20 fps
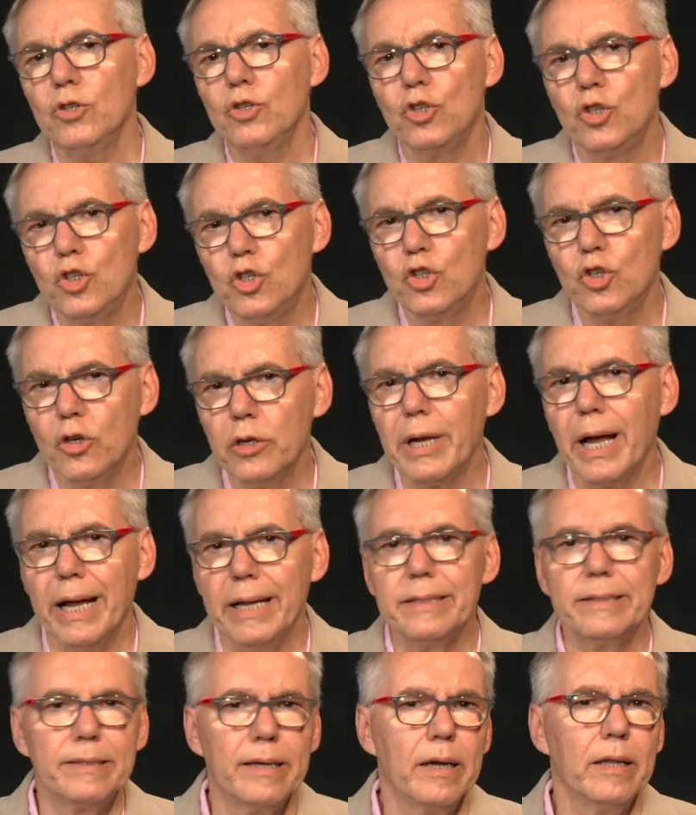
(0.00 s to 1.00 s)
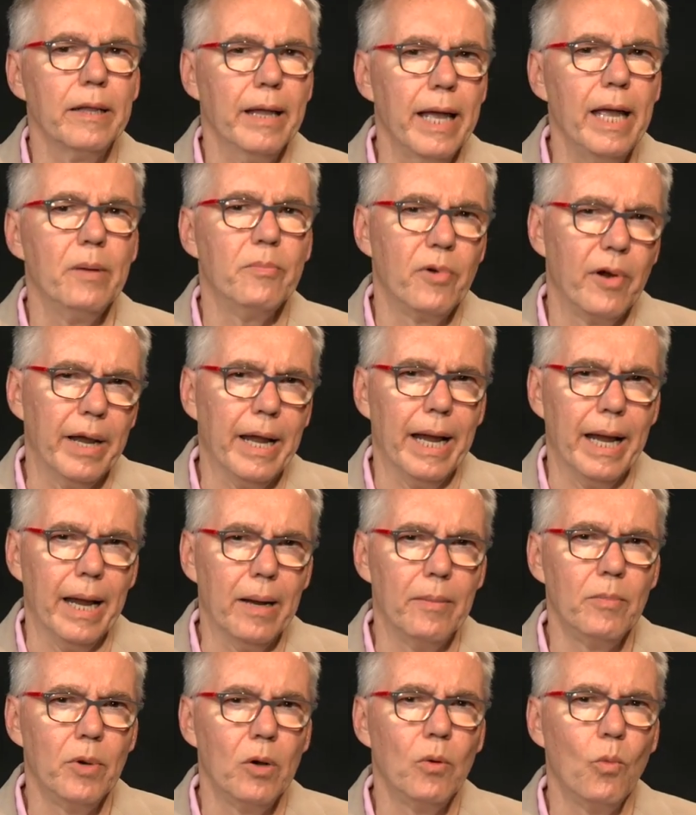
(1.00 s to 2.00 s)
should I tell
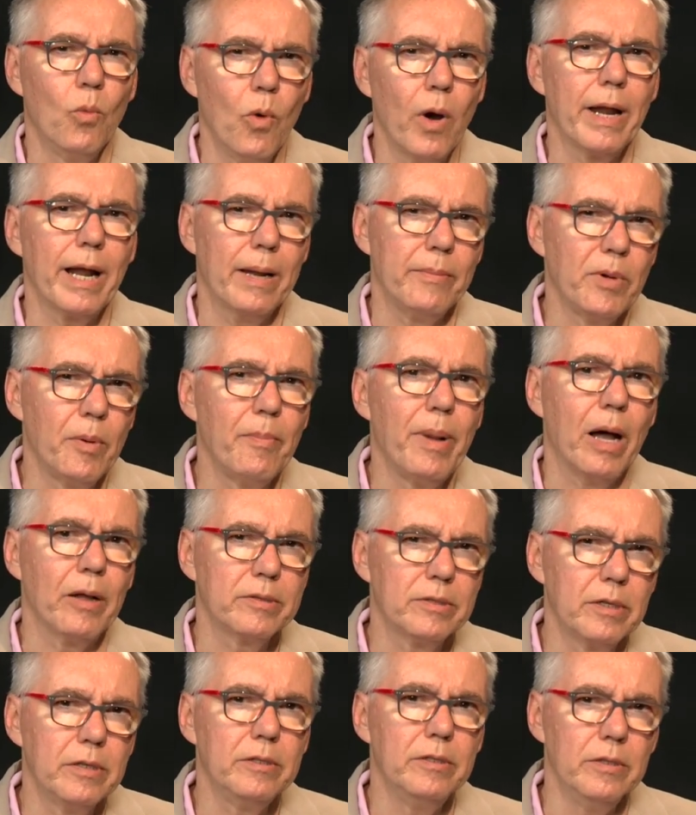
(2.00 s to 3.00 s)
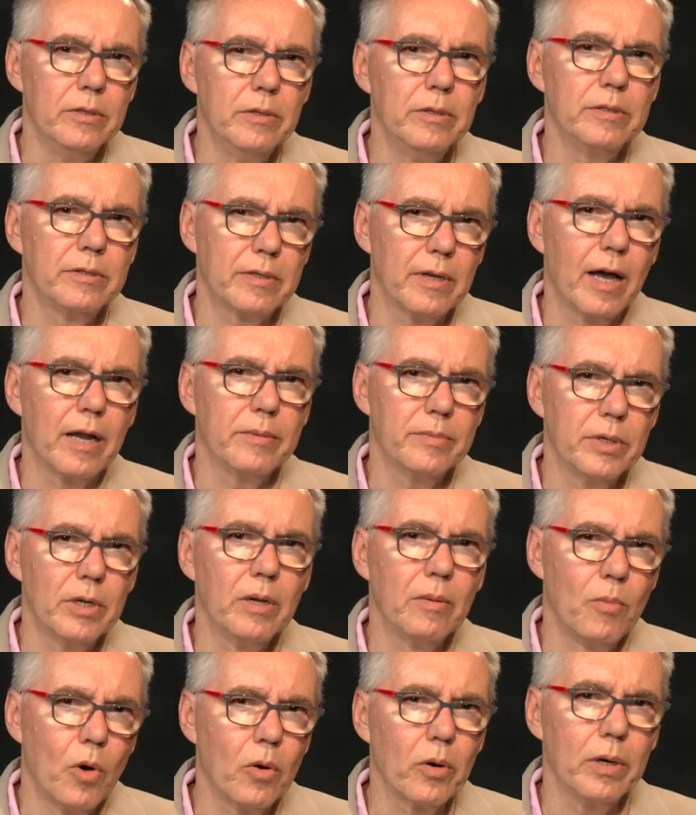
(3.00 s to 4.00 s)
Abraham what I'm about to do in Sodom and
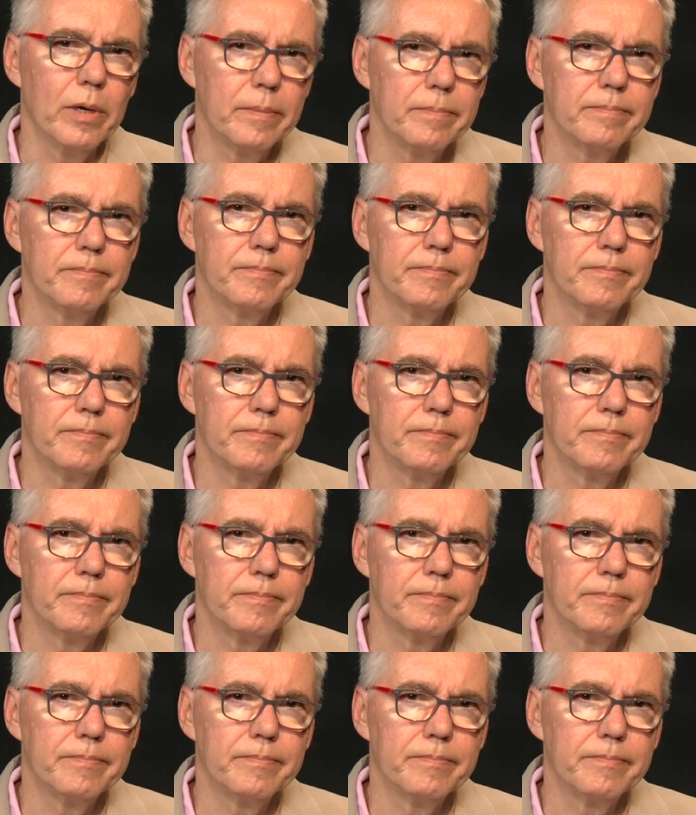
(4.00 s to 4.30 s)
Gomorrah?